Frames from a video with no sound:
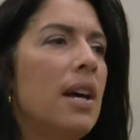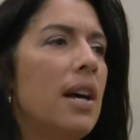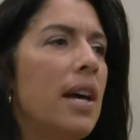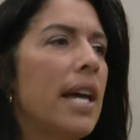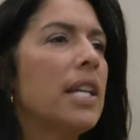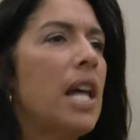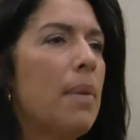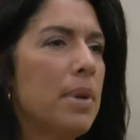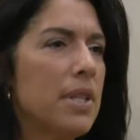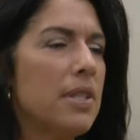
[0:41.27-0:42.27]

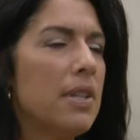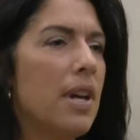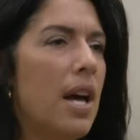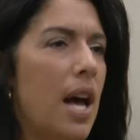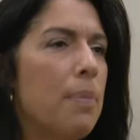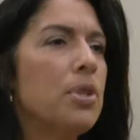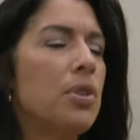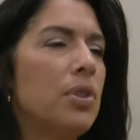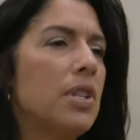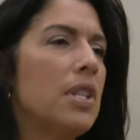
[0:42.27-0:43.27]
economic
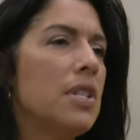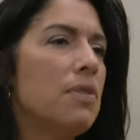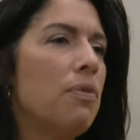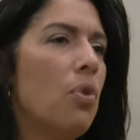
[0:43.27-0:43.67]
opportunities